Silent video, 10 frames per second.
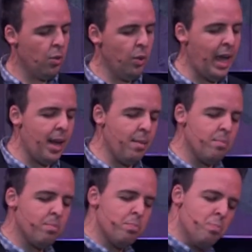We're getting
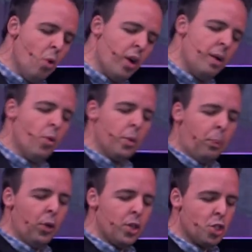more and more
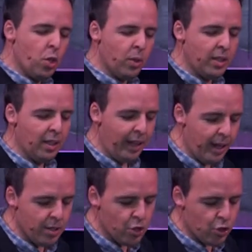pushed toward the
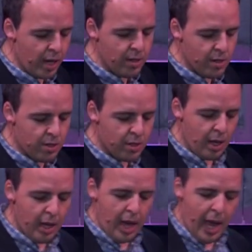latest trends
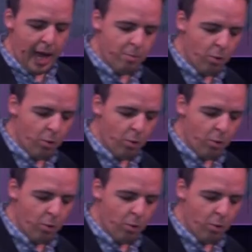and